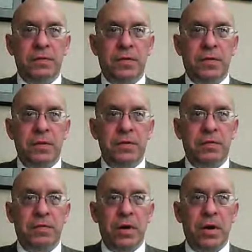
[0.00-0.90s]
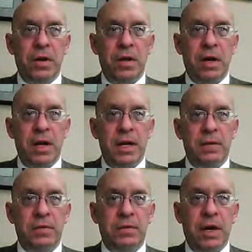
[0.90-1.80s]
of all, I
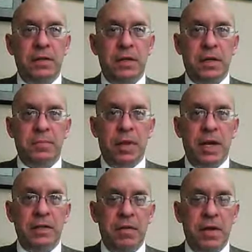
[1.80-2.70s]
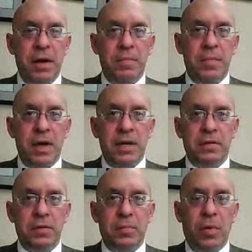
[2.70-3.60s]
try to explain to them that it's
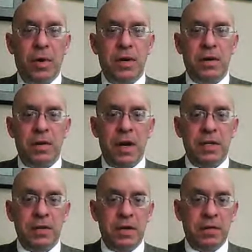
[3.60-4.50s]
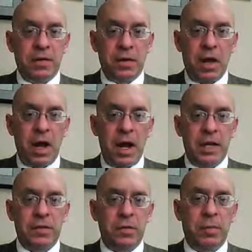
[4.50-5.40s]
important that you never lie to
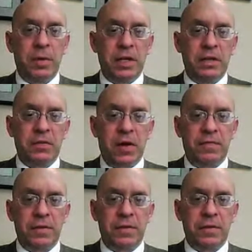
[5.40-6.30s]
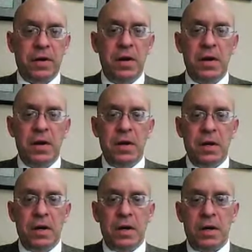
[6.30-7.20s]
a police officer.
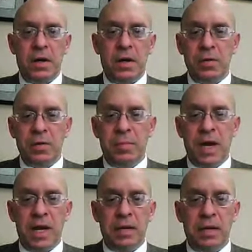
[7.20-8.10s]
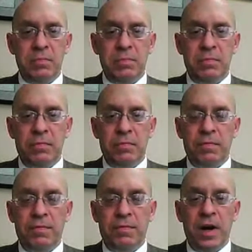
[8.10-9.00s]
You may
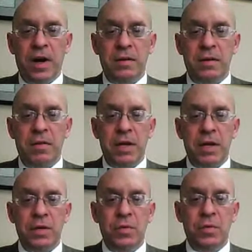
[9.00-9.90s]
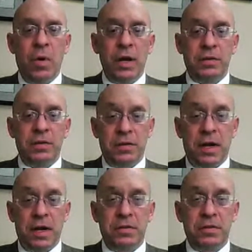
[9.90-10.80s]
find that you want to
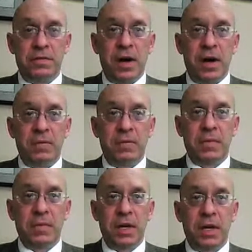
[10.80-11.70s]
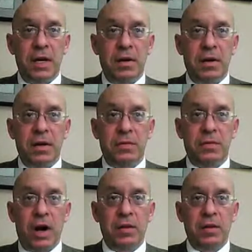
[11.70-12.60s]
testify at a
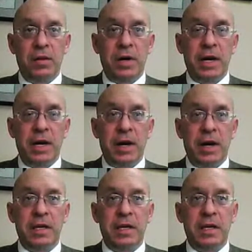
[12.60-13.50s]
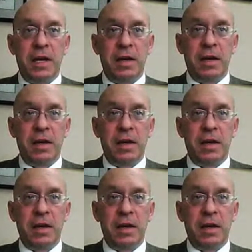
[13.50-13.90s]
trial or a hearing, and